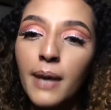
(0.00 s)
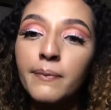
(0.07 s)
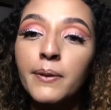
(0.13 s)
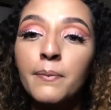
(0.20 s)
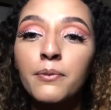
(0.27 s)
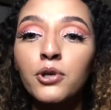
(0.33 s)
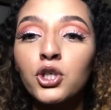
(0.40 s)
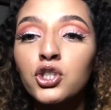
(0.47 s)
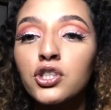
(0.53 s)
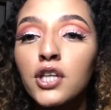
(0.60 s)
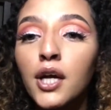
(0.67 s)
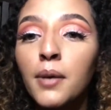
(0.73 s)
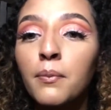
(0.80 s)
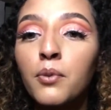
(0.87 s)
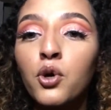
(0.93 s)
I'll be
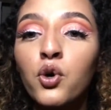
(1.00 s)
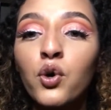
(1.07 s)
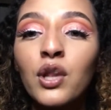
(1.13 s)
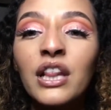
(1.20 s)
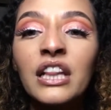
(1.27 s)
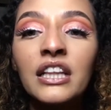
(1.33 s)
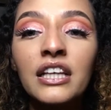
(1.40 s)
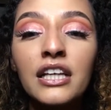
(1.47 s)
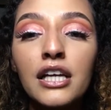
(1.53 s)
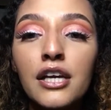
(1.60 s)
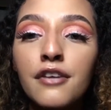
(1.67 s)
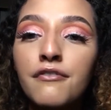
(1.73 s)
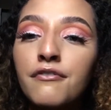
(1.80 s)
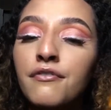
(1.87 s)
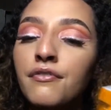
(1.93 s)
posting more
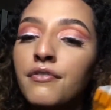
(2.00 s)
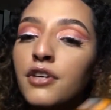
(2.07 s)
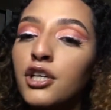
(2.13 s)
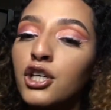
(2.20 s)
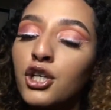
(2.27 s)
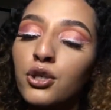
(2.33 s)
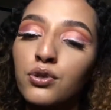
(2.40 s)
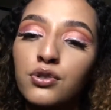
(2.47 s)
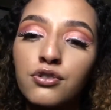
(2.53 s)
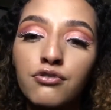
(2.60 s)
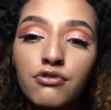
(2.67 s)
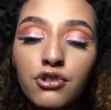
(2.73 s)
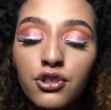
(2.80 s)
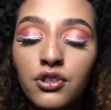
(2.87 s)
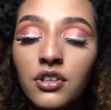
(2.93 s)
little videos
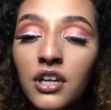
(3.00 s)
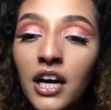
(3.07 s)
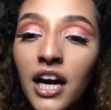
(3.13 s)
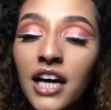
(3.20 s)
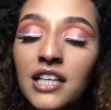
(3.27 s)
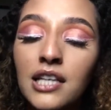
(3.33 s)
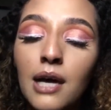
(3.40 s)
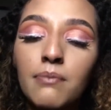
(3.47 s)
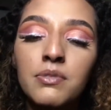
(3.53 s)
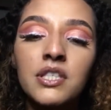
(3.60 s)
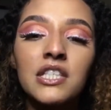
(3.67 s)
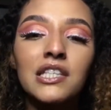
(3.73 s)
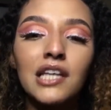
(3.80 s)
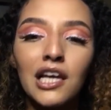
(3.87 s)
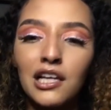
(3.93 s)
for you guys, I'm
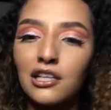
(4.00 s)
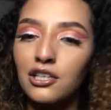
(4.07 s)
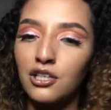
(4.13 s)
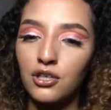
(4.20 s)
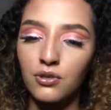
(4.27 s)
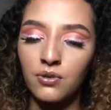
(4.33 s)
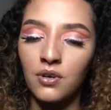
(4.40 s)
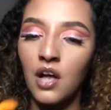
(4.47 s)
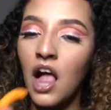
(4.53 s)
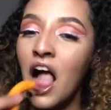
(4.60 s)
telling you.